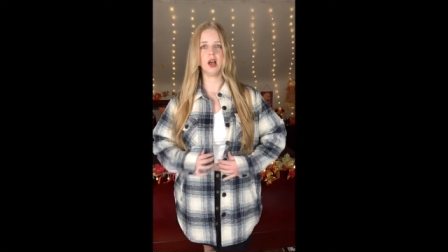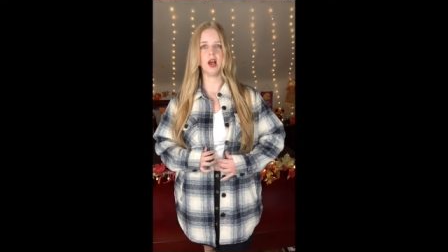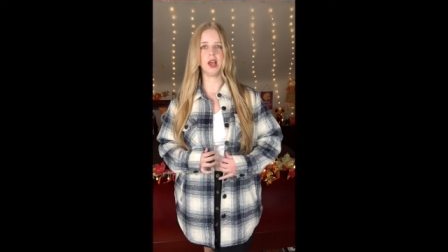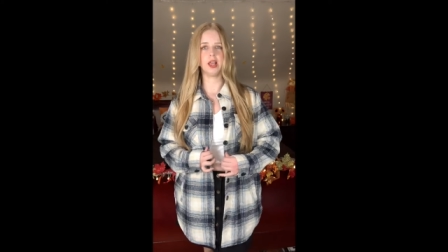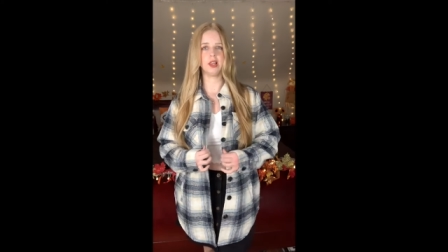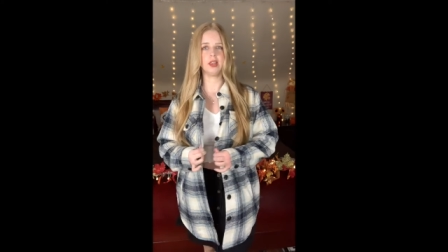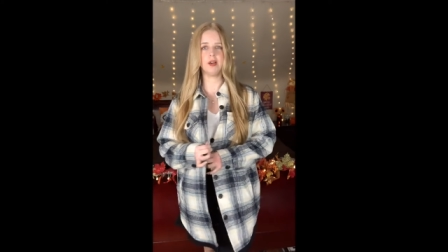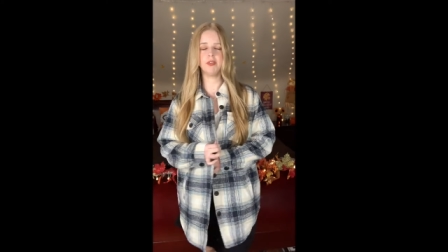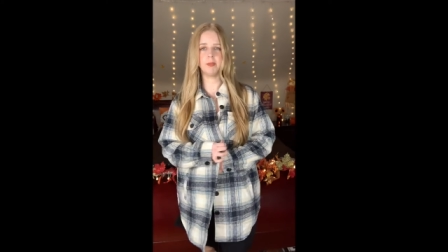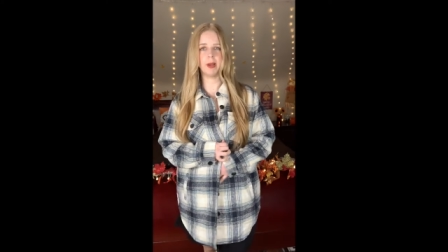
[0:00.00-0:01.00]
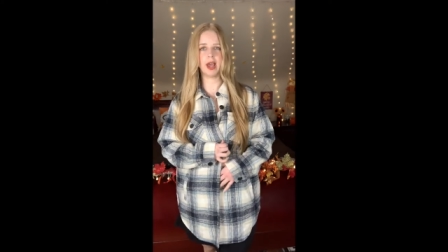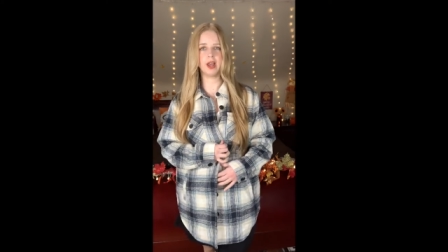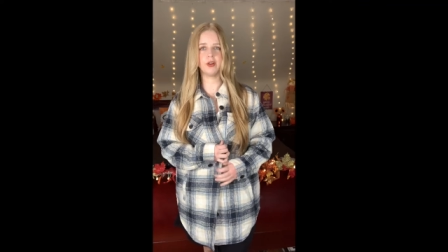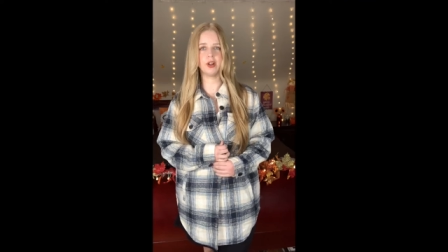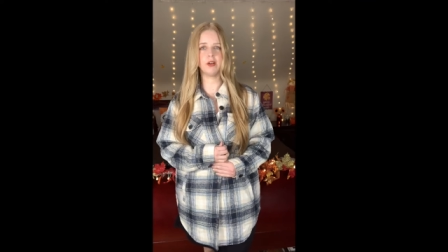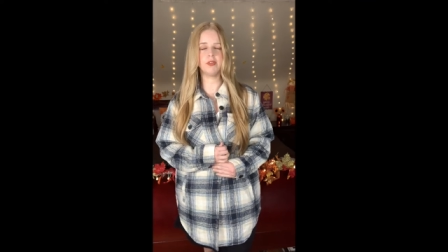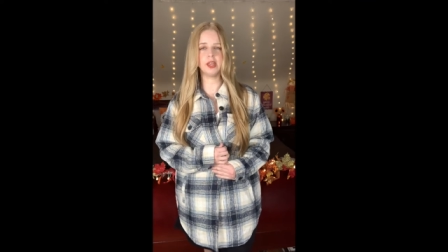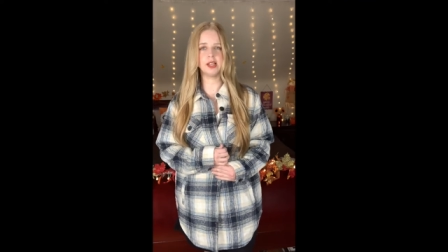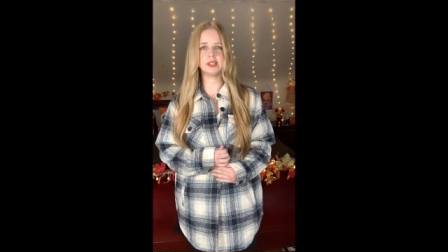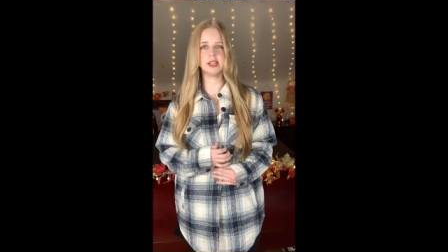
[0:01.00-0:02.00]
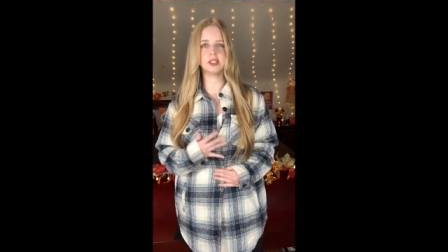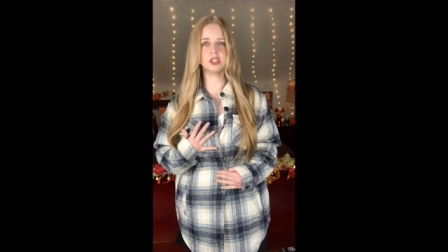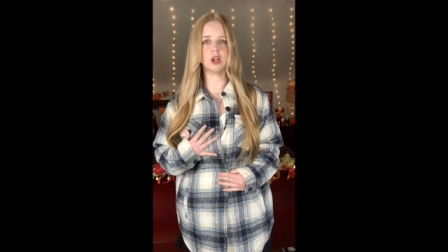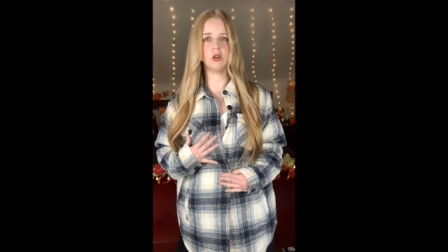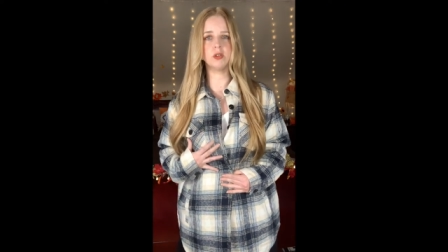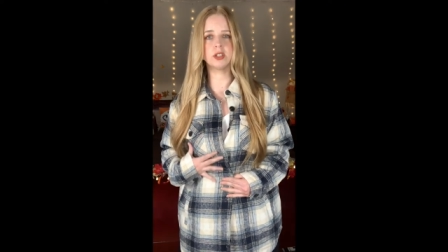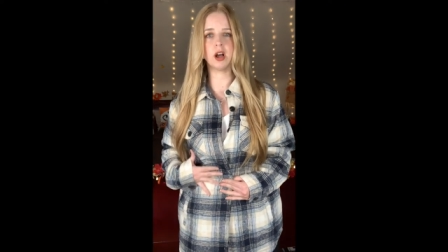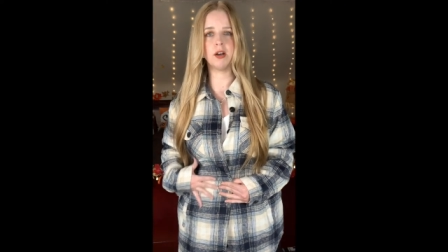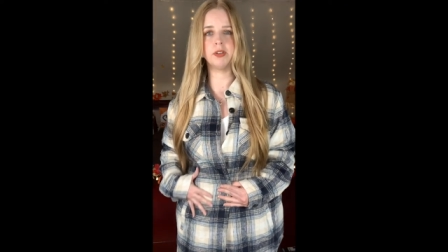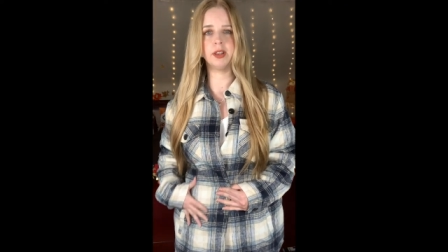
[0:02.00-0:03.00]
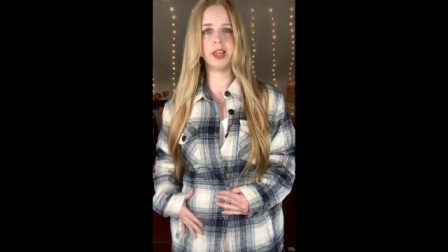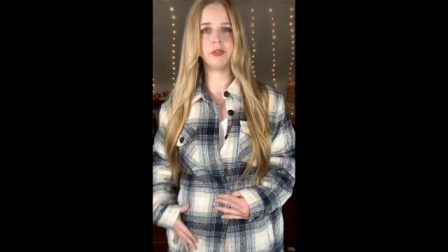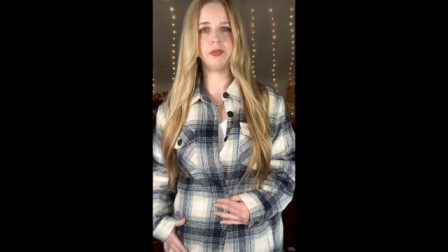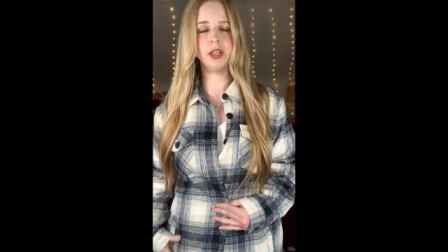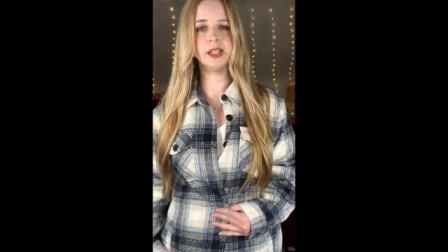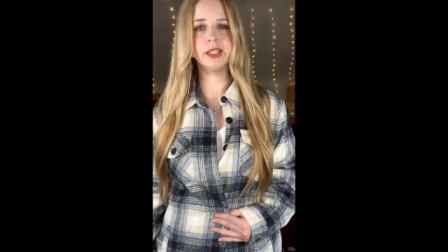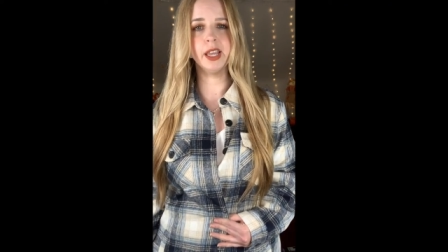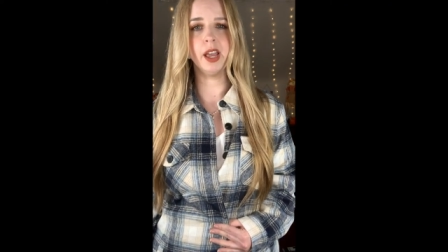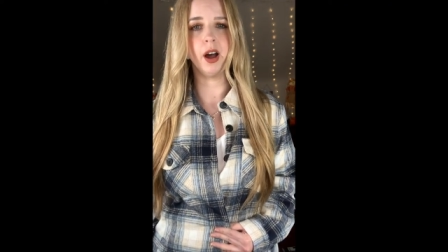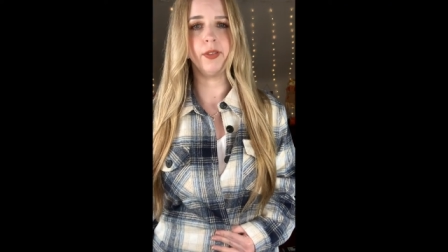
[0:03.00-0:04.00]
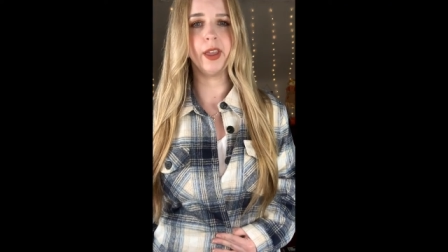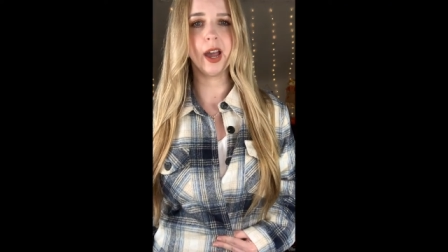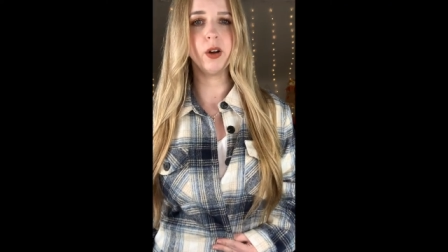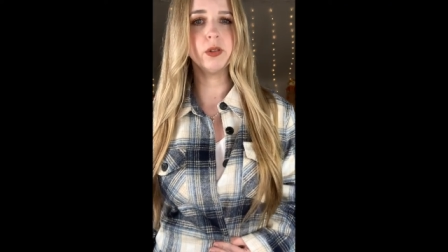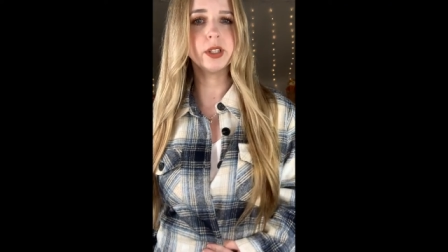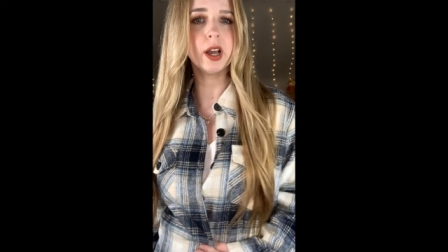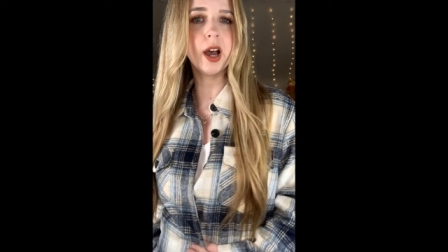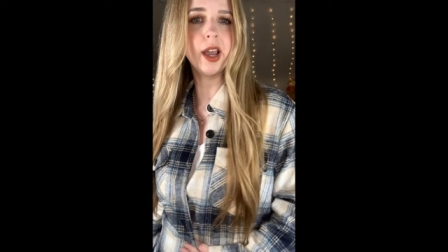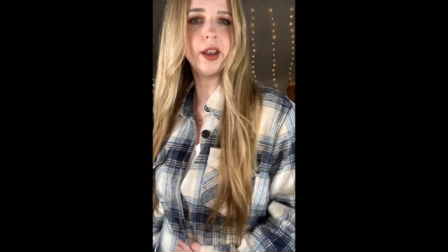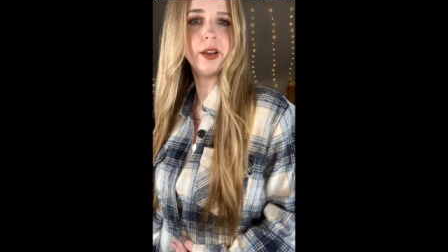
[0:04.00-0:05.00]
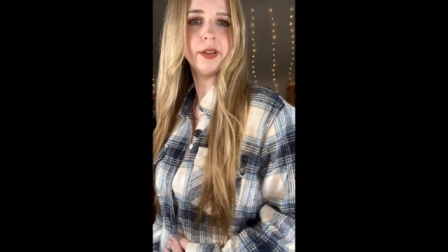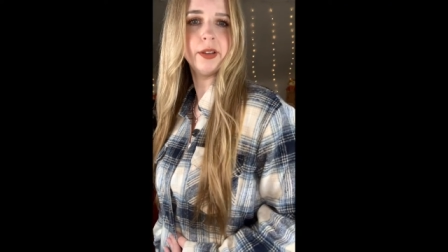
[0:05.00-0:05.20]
I love the pattern of this. It's so soft and like fleecy on the outside.